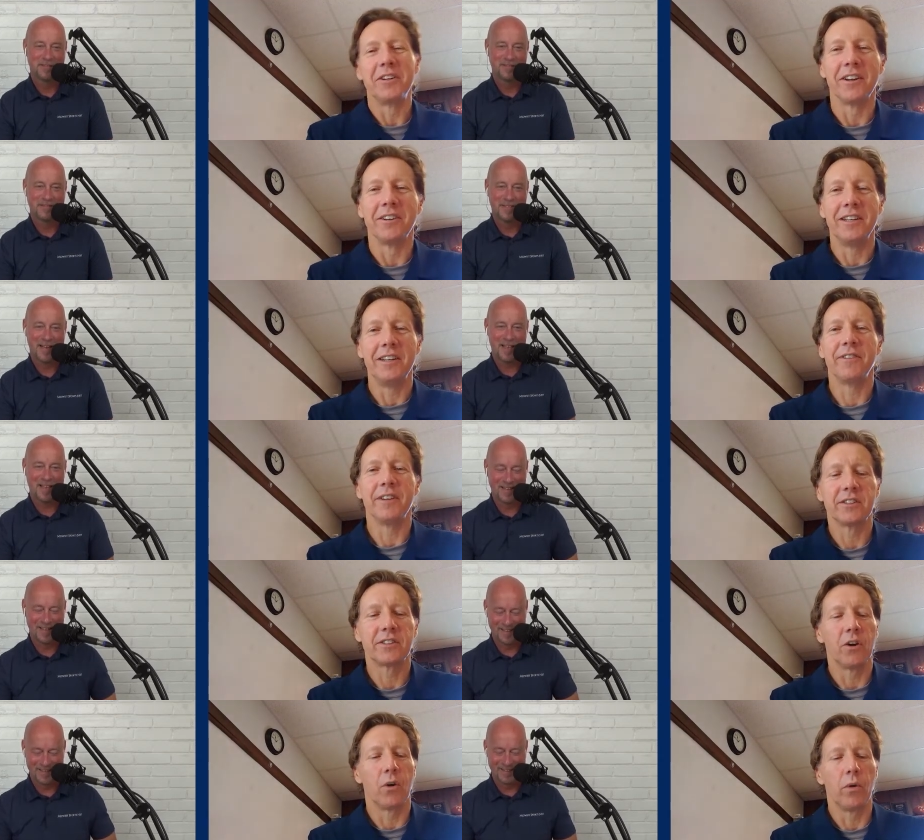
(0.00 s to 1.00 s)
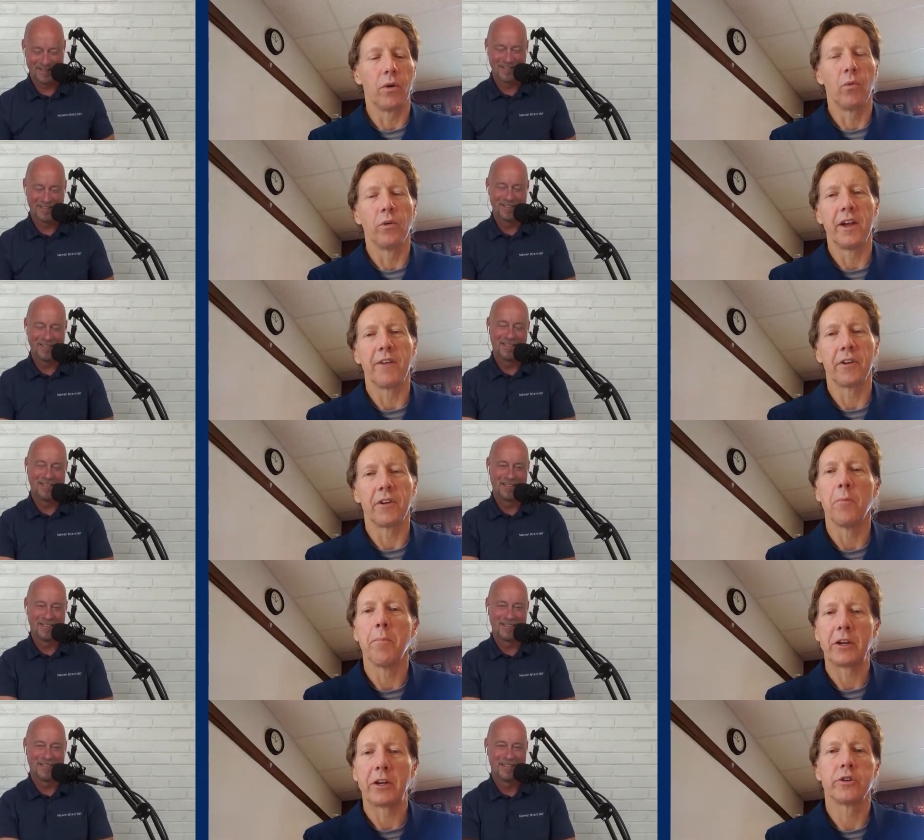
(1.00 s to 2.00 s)
Speaker 1: be good on defense. So we're definitely
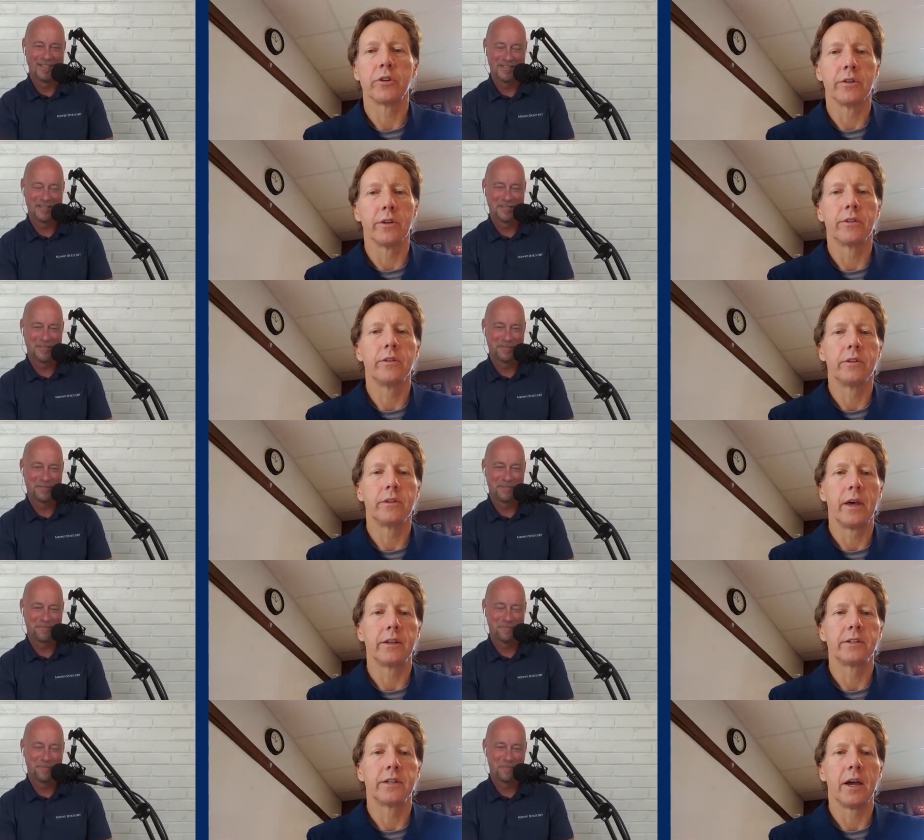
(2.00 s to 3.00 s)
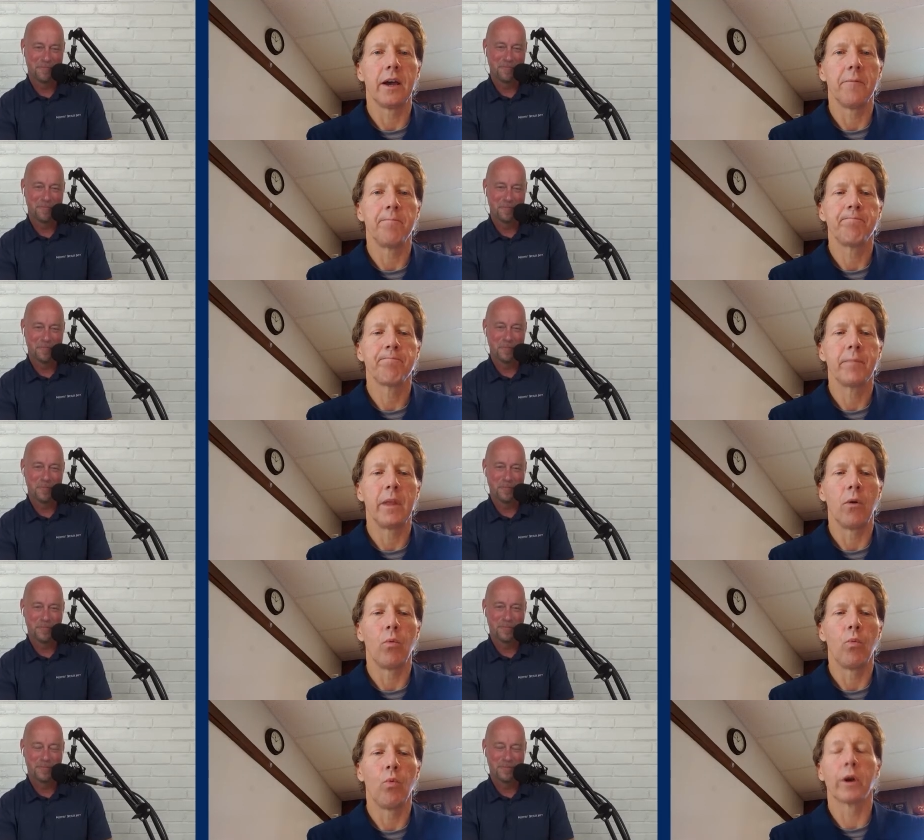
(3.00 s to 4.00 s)
going to make sure that, that, um, you
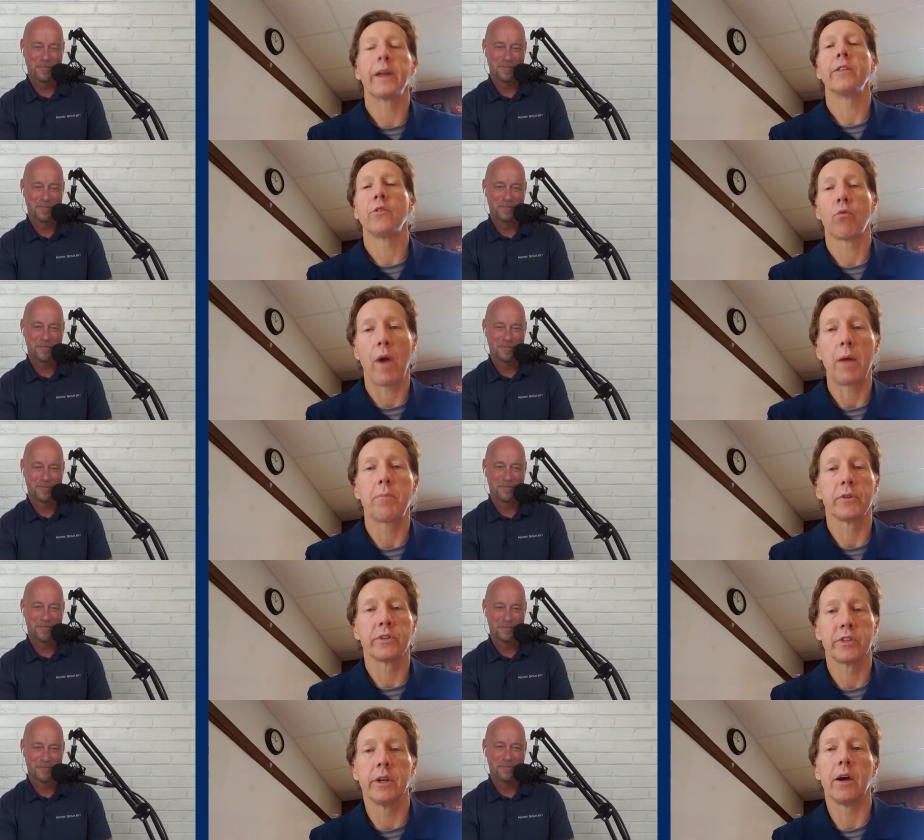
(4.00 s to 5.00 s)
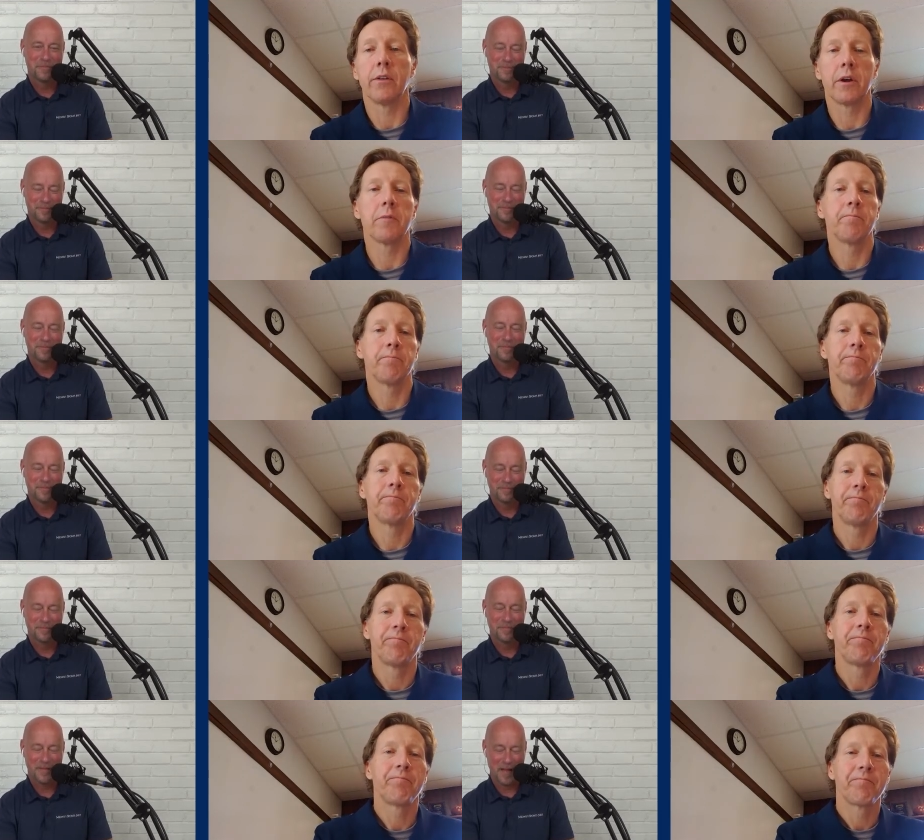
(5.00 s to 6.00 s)
know, we're getting the right personnel there.
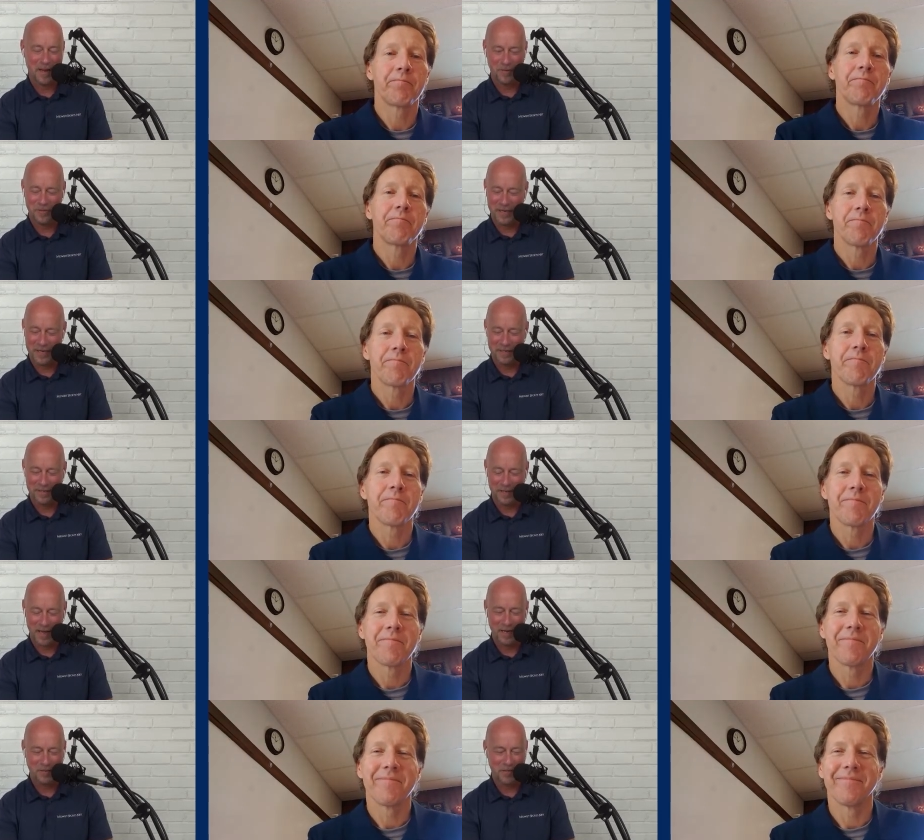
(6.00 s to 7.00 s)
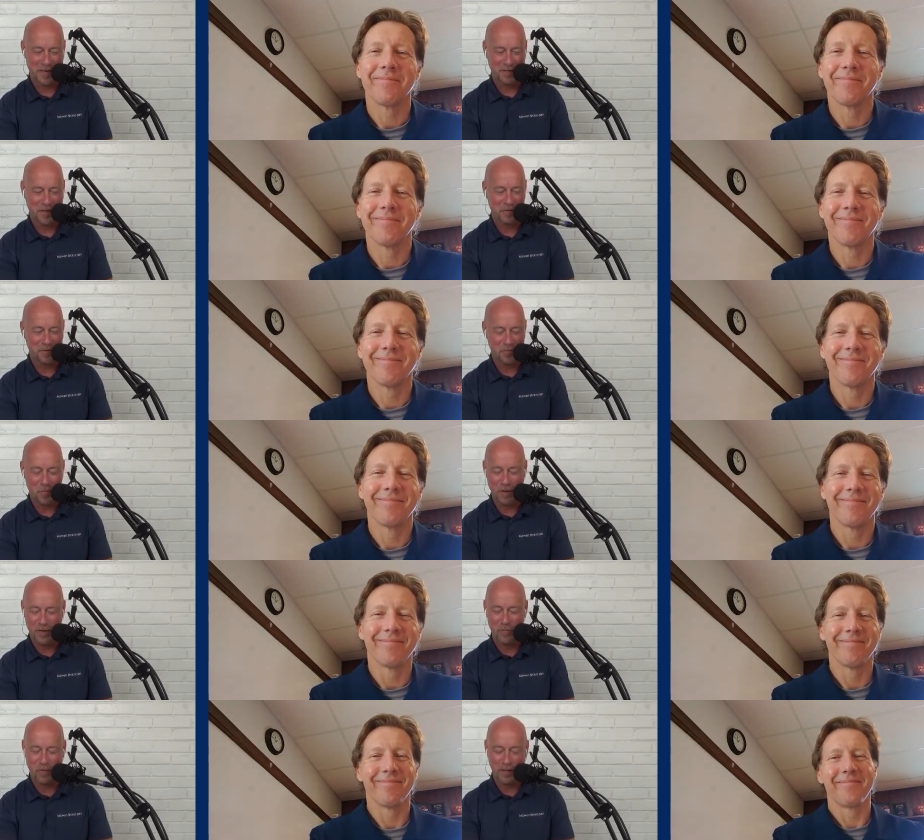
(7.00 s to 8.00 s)
Speaker 2: I understand. I understand, Coach.
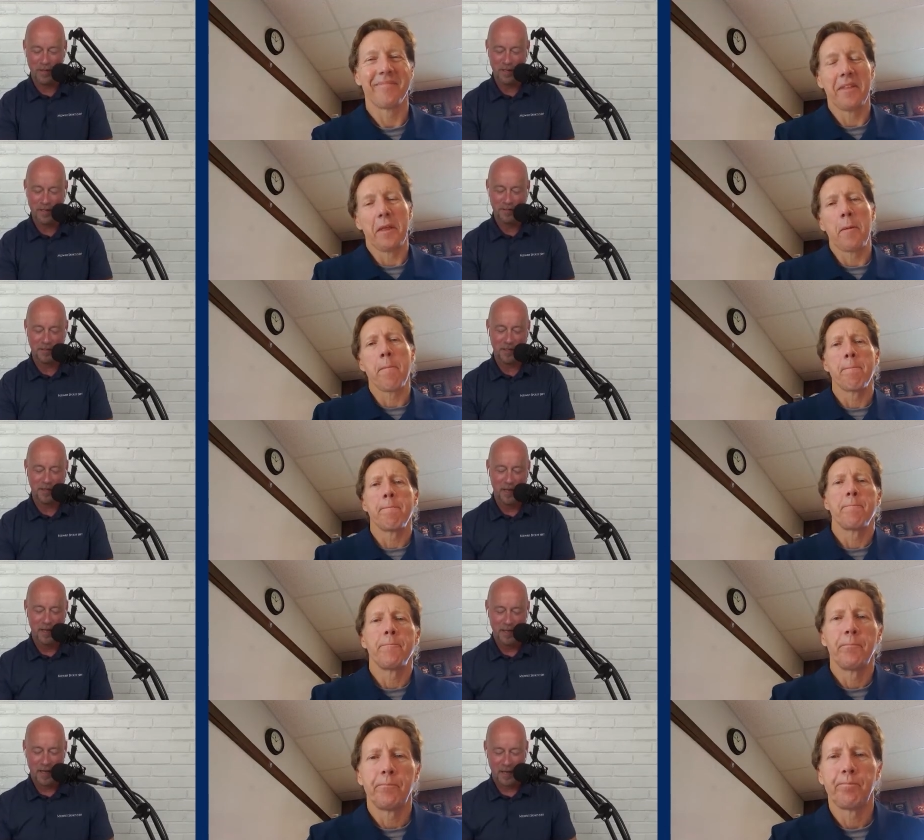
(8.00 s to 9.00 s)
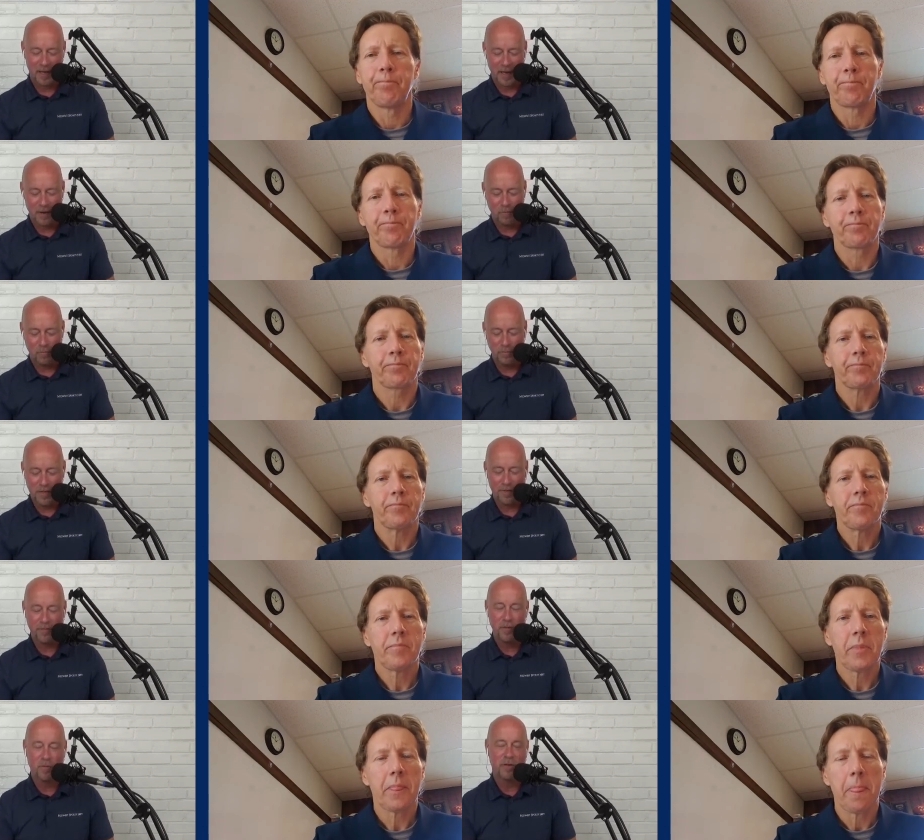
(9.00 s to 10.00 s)
One one of the things that I, I
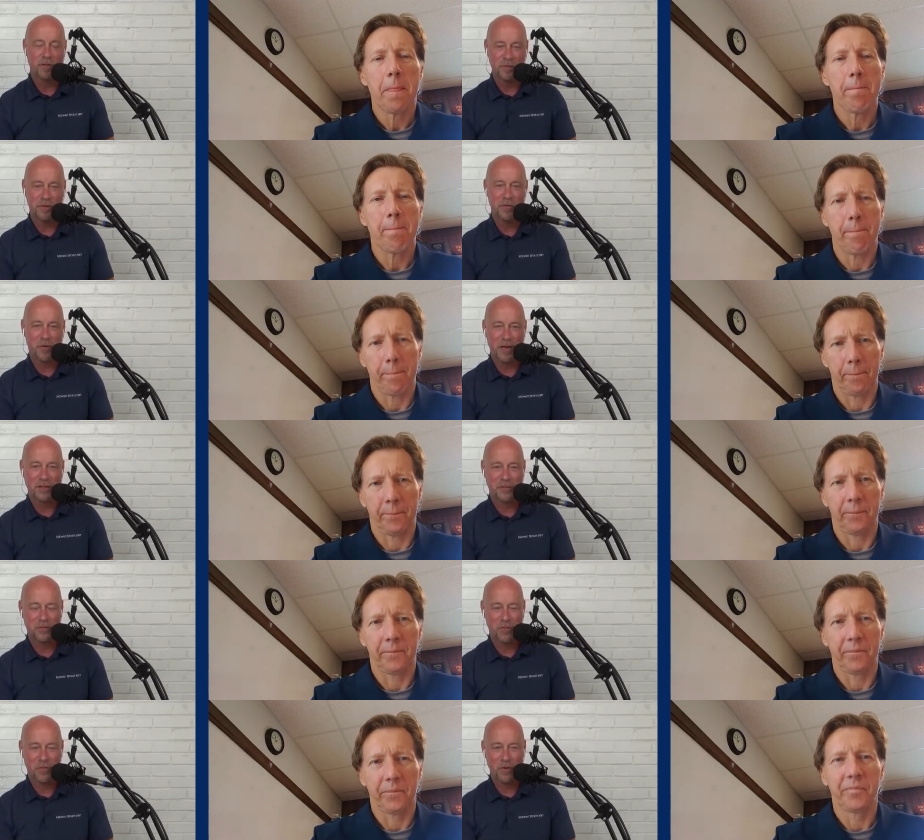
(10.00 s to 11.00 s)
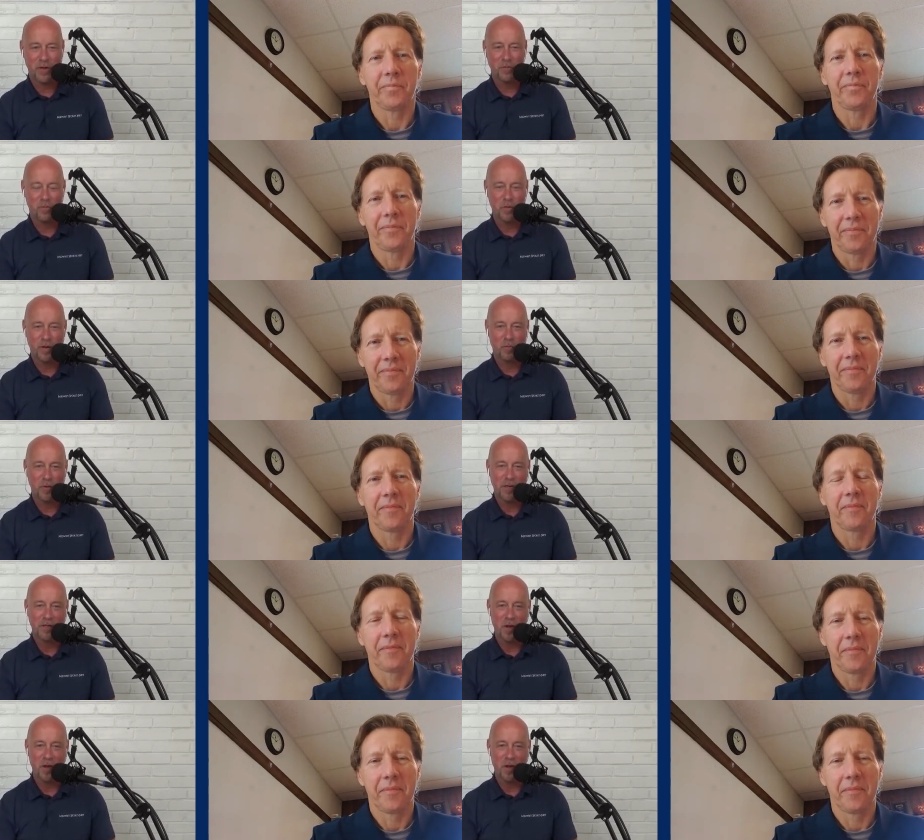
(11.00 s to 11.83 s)
definitely wanted to address when when we